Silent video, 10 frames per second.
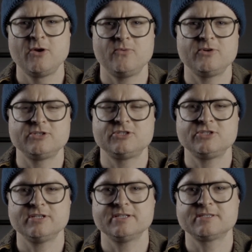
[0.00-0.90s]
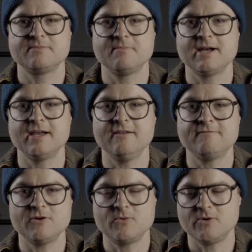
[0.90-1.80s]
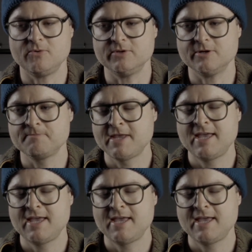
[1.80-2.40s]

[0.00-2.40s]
was just my phone holder.